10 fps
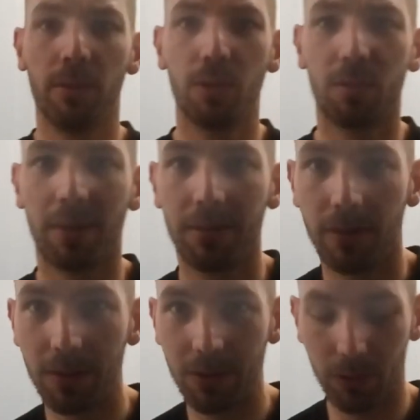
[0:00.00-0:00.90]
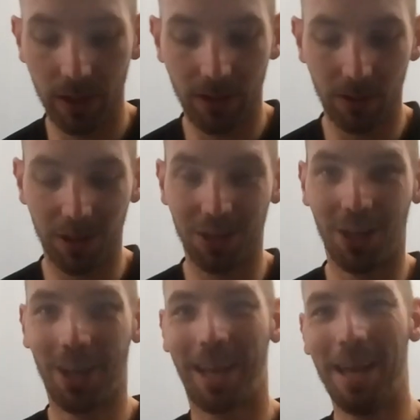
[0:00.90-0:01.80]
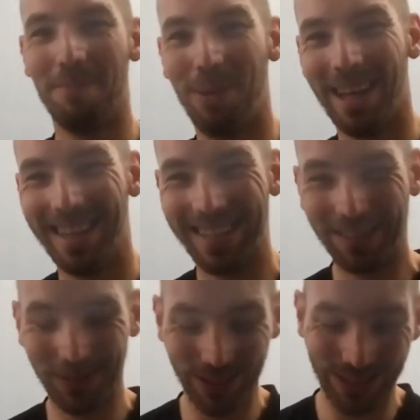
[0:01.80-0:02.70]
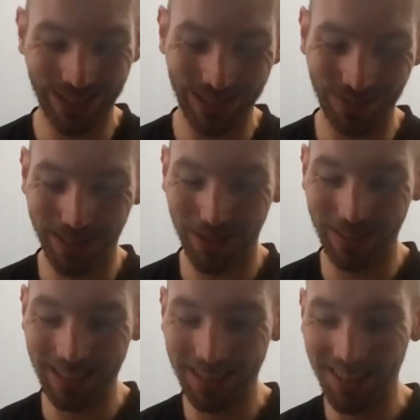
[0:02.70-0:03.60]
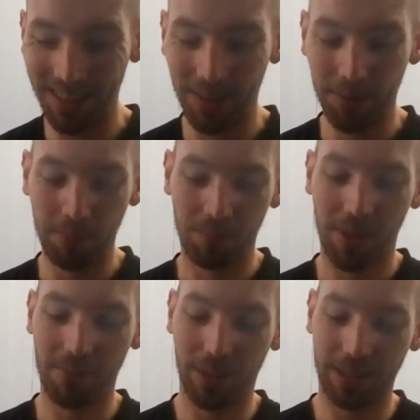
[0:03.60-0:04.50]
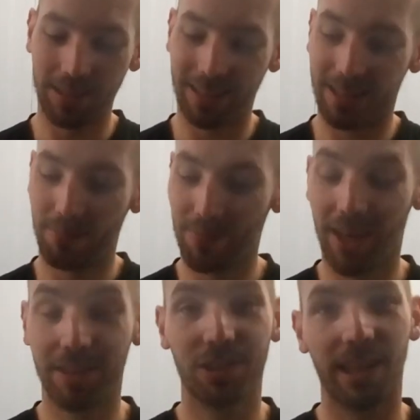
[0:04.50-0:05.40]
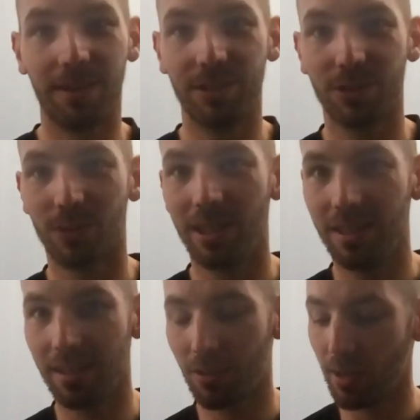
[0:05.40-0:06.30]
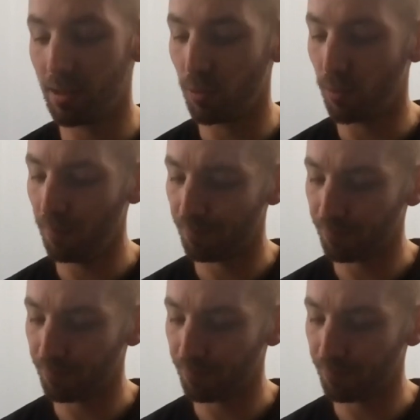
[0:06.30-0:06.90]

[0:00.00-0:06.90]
using my phone to record, so I can't play any music on the moment. But yeah, the sound is really incredible.